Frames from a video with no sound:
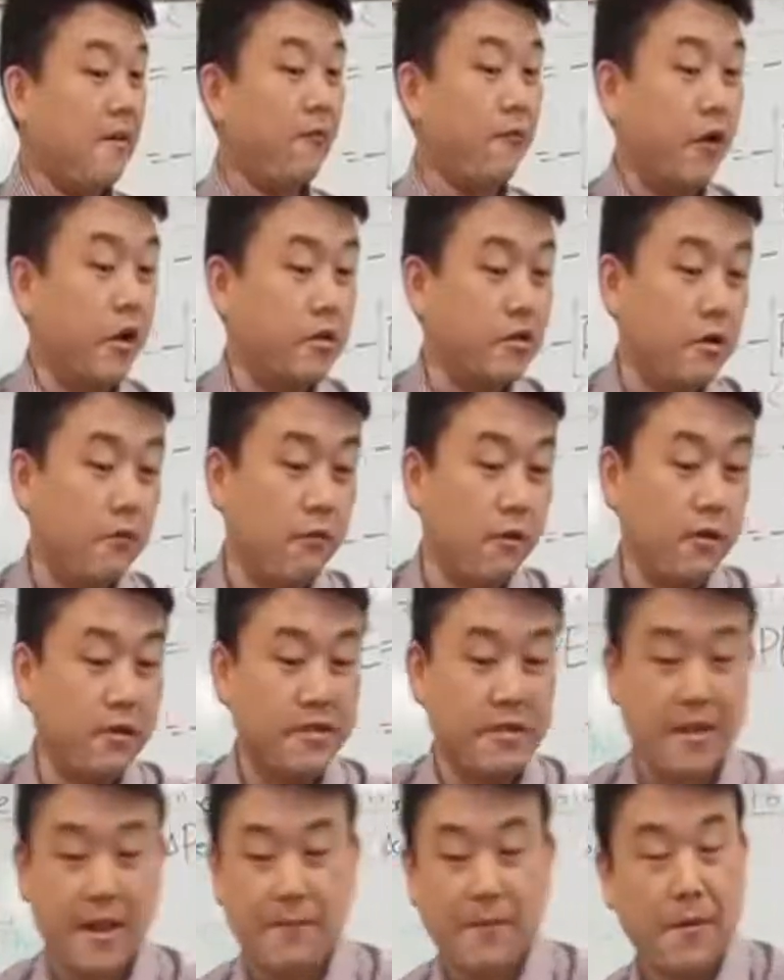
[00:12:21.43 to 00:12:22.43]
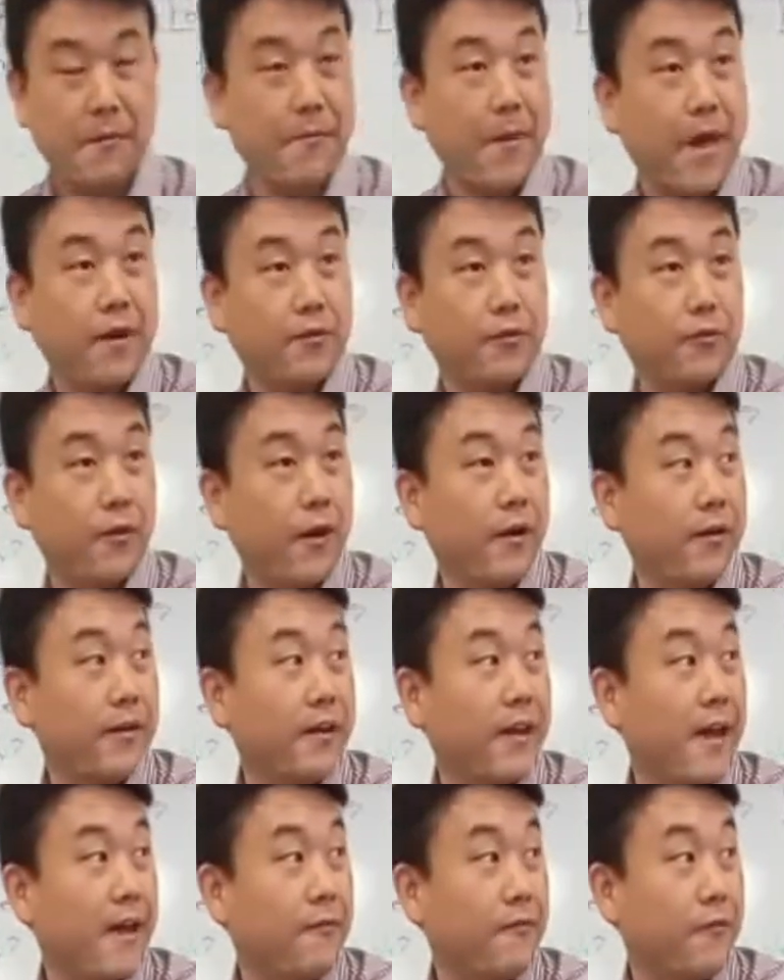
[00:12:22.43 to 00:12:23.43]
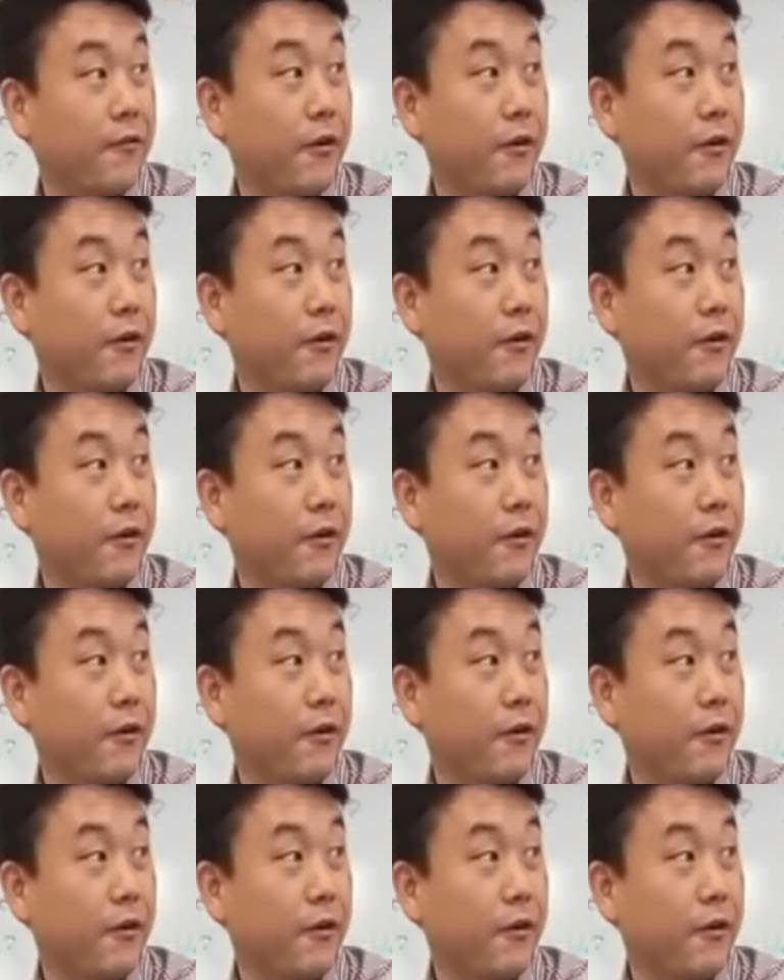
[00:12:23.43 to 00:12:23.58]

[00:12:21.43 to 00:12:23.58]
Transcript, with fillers: friction will snap it back to where it came